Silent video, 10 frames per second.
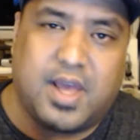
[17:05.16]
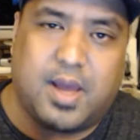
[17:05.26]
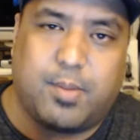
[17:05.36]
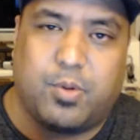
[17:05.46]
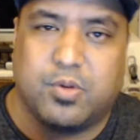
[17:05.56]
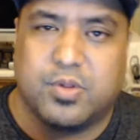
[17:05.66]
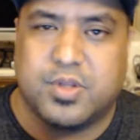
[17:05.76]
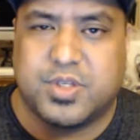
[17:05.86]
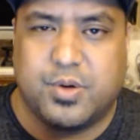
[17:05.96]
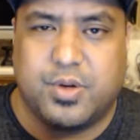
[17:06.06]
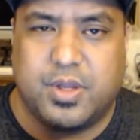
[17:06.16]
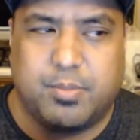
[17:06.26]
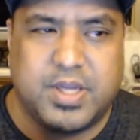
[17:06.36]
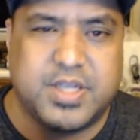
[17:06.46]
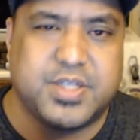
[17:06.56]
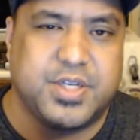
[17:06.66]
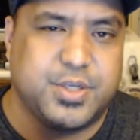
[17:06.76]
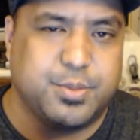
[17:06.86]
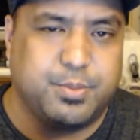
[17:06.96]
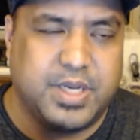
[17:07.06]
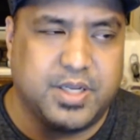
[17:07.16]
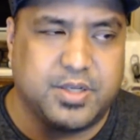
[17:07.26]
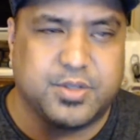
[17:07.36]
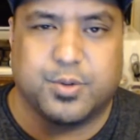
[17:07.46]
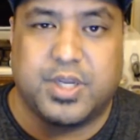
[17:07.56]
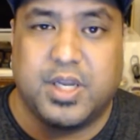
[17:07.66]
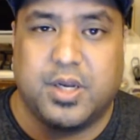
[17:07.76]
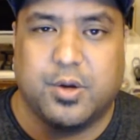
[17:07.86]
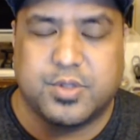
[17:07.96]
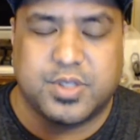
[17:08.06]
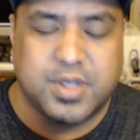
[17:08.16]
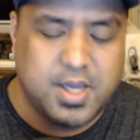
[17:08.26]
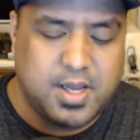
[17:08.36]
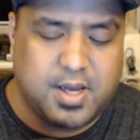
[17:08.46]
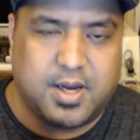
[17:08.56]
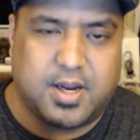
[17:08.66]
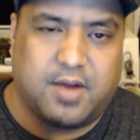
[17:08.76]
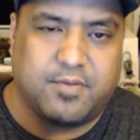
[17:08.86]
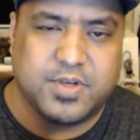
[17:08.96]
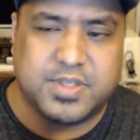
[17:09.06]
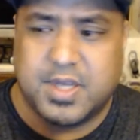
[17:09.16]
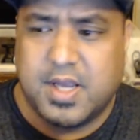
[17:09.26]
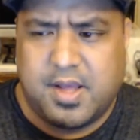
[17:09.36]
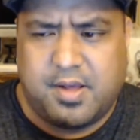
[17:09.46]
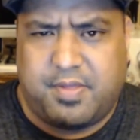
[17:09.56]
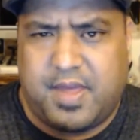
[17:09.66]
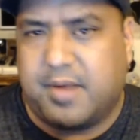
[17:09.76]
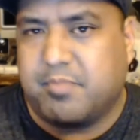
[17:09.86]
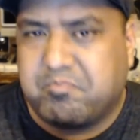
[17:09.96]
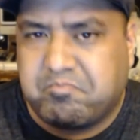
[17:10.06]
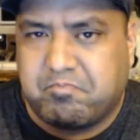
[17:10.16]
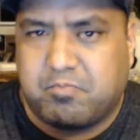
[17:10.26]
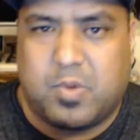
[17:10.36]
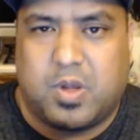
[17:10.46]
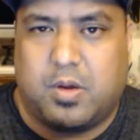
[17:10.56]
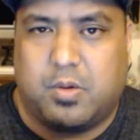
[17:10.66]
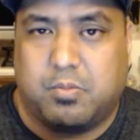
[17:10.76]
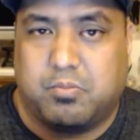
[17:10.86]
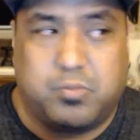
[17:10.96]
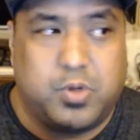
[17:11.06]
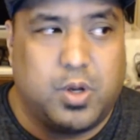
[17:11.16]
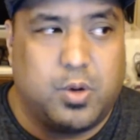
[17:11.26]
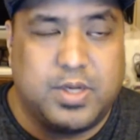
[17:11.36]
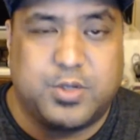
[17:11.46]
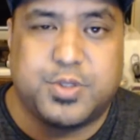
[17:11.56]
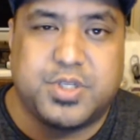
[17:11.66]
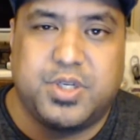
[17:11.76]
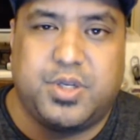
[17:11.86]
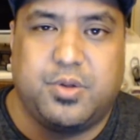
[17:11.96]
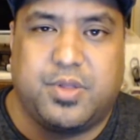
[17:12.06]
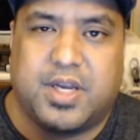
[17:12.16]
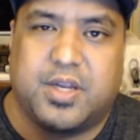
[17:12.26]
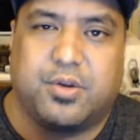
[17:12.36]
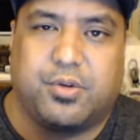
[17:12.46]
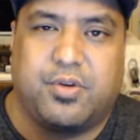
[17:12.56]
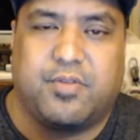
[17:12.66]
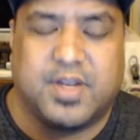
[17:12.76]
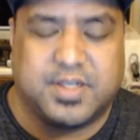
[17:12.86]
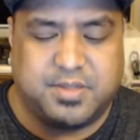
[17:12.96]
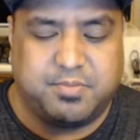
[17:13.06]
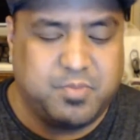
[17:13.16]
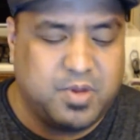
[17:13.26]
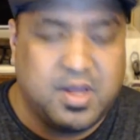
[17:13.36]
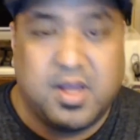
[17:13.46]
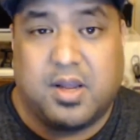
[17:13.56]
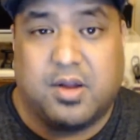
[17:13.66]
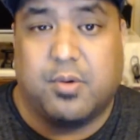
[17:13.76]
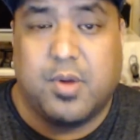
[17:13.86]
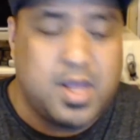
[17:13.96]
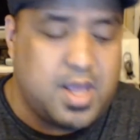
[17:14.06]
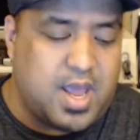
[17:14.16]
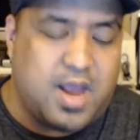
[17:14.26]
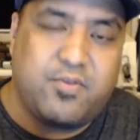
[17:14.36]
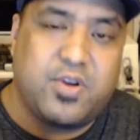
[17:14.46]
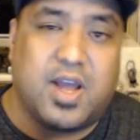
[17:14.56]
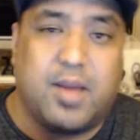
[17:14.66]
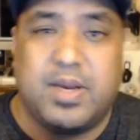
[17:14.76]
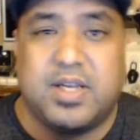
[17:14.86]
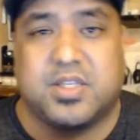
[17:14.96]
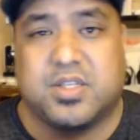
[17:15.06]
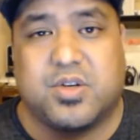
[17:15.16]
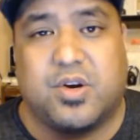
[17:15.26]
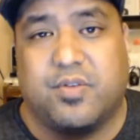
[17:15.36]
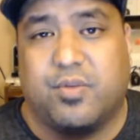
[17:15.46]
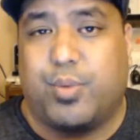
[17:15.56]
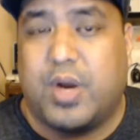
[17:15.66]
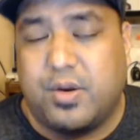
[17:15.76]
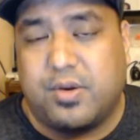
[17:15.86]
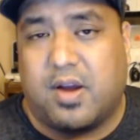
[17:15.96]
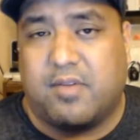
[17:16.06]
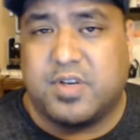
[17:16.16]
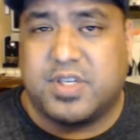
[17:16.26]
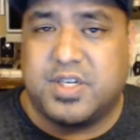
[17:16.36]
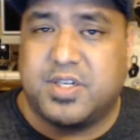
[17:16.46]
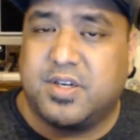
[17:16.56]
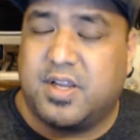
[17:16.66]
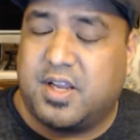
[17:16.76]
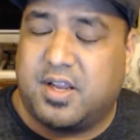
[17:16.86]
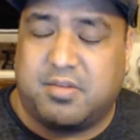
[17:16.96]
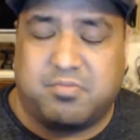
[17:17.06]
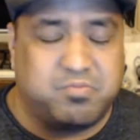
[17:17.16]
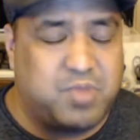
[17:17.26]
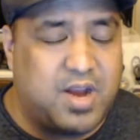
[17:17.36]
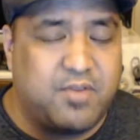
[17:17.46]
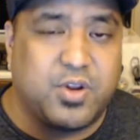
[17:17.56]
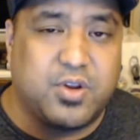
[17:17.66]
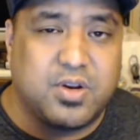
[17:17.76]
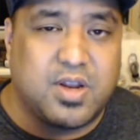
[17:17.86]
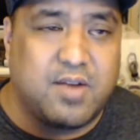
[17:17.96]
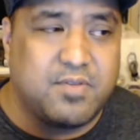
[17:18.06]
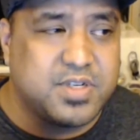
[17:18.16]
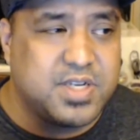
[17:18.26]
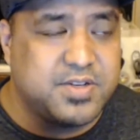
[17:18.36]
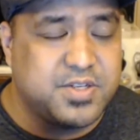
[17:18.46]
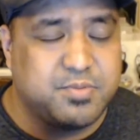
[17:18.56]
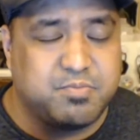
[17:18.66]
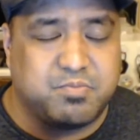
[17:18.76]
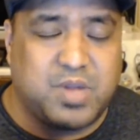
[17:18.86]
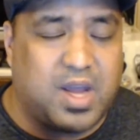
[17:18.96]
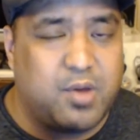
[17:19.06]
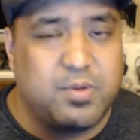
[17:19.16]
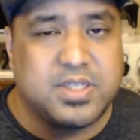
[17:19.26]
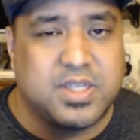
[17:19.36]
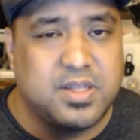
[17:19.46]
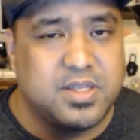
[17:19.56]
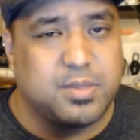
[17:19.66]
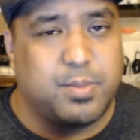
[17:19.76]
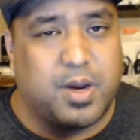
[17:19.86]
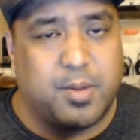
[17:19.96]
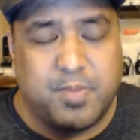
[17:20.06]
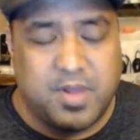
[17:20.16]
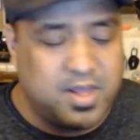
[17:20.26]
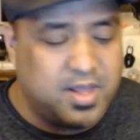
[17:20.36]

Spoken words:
the Apple or the Sony PlayStation meetings or keynotes conference that, interested you, that tickled your fancy. Now, every comment is the start of a brand new conversation, and every good conversation, I always say this about them: